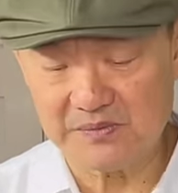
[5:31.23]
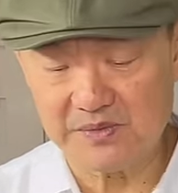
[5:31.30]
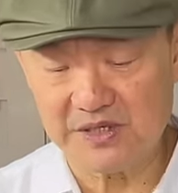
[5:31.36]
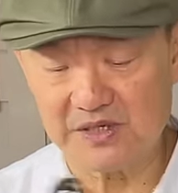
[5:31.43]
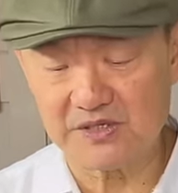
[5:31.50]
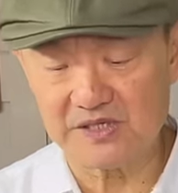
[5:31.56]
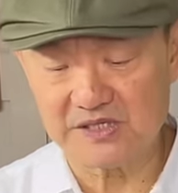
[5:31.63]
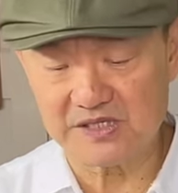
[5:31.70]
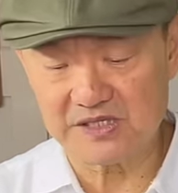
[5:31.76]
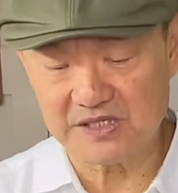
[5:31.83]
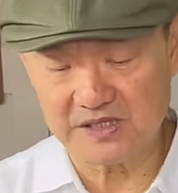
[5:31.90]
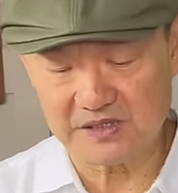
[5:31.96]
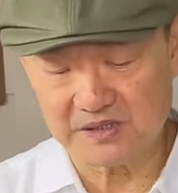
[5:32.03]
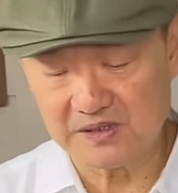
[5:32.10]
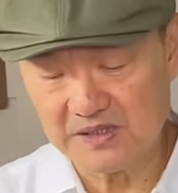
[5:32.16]
because it's
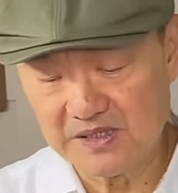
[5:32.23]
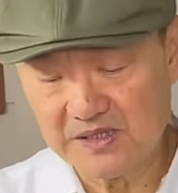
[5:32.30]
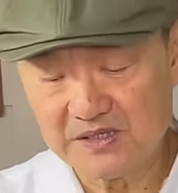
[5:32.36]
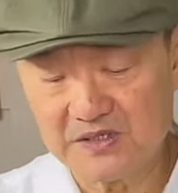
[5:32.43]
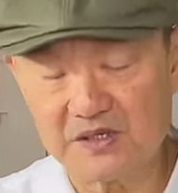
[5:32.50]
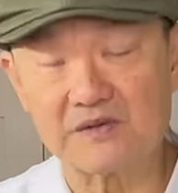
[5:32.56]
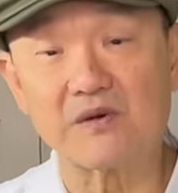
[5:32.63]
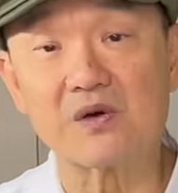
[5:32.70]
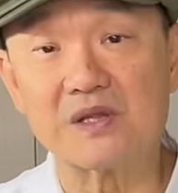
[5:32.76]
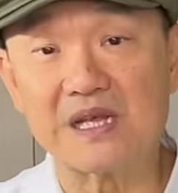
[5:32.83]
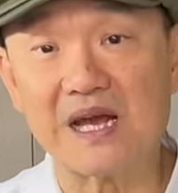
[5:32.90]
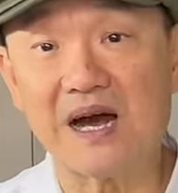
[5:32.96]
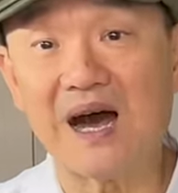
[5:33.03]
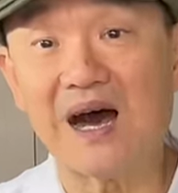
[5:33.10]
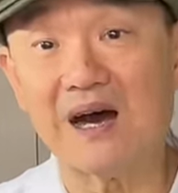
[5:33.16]
still sort of only
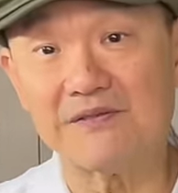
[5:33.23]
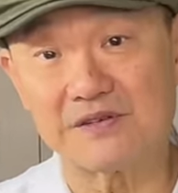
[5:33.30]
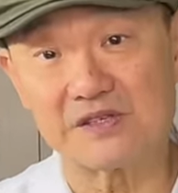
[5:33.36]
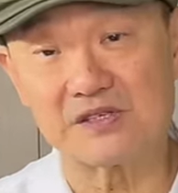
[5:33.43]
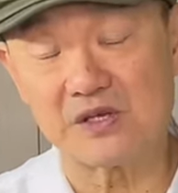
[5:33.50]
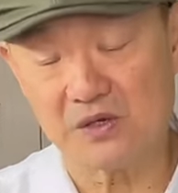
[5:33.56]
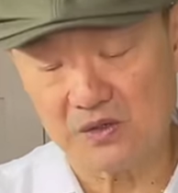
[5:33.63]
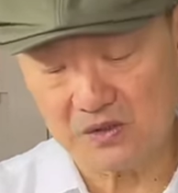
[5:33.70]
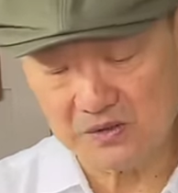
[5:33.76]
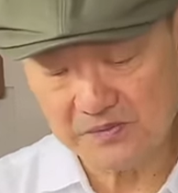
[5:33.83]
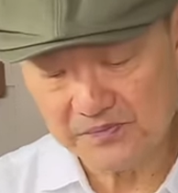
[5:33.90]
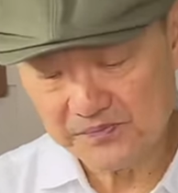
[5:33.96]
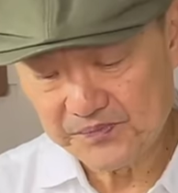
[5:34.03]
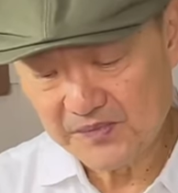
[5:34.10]
a half a sole.